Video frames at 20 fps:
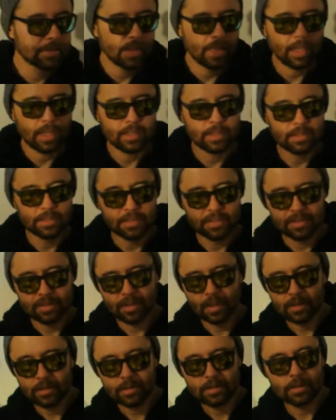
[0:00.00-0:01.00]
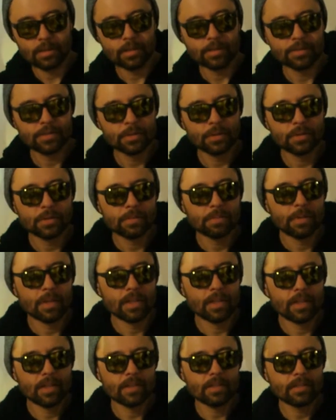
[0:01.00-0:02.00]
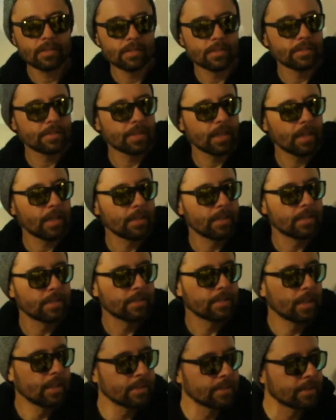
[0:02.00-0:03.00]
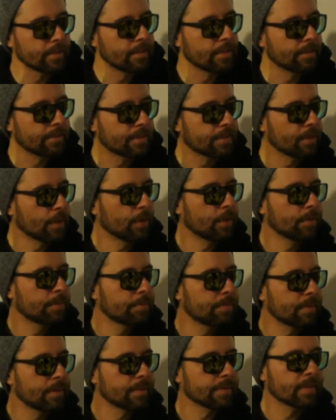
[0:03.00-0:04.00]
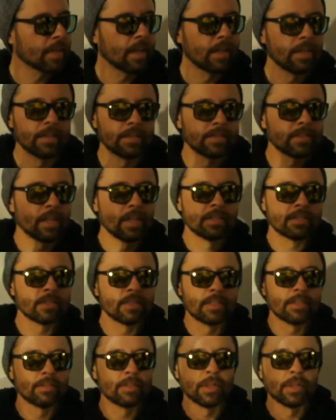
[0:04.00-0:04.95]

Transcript: got your sensitive toothpaste, you've got your sensitive soap, you've got your sensitive